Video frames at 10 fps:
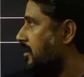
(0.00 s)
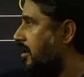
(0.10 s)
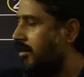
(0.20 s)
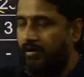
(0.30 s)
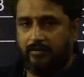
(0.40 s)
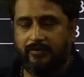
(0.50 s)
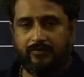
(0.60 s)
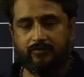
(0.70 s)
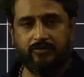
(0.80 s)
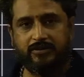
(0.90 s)
all these
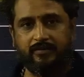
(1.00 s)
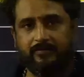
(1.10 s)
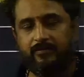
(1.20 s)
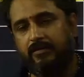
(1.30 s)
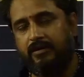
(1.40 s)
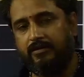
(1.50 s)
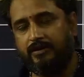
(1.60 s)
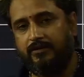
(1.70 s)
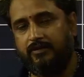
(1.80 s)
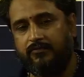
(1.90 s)
questions are
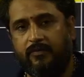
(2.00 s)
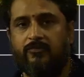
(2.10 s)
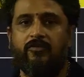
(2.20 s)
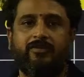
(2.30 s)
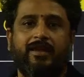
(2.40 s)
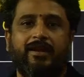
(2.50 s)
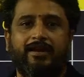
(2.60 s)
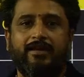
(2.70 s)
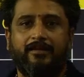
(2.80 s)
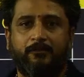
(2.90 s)
given from those
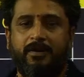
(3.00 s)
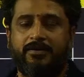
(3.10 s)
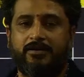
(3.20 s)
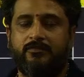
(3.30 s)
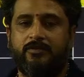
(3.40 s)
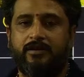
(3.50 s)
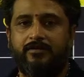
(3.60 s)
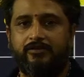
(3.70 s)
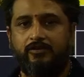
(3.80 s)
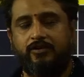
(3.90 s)
18 expected
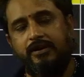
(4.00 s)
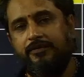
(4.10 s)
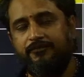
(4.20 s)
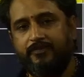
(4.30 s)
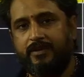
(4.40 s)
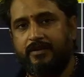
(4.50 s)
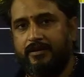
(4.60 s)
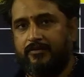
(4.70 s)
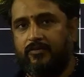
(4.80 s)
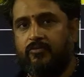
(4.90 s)
models only.
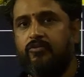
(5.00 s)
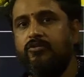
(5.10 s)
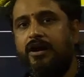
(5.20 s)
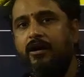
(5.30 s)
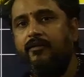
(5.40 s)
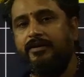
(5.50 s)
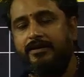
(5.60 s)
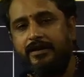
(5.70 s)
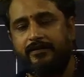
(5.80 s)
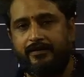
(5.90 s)
So who have
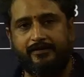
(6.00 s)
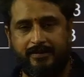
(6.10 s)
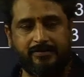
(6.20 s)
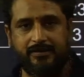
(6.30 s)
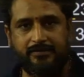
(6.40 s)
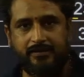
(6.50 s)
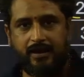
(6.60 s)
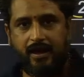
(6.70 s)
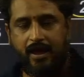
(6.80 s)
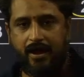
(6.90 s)
attended the session
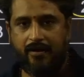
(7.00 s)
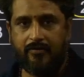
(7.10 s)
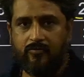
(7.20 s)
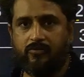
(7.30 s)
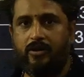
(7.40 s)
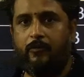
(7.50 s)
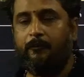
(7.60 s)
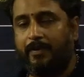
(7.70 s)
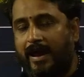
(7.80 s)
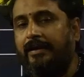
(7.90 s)
and who
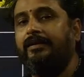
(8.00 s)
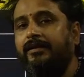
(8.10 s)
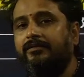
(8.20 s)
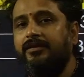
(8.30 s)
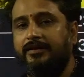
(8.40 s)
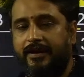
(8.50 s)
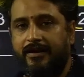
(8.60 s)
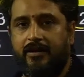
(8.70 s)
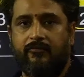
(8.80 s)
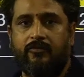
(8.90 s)
have practiced that
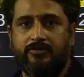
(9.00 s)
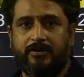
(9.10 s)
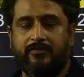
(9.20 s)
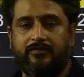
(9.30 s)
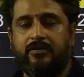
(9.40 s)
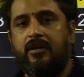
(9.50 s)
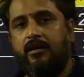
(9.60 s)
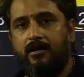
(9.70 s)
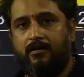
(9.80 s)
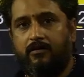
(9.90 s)
kind of questions
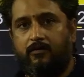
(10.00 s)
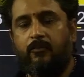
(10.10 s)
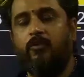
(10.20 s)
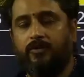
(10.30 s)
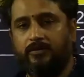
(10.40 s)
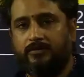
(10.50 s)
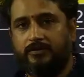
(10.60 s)
more,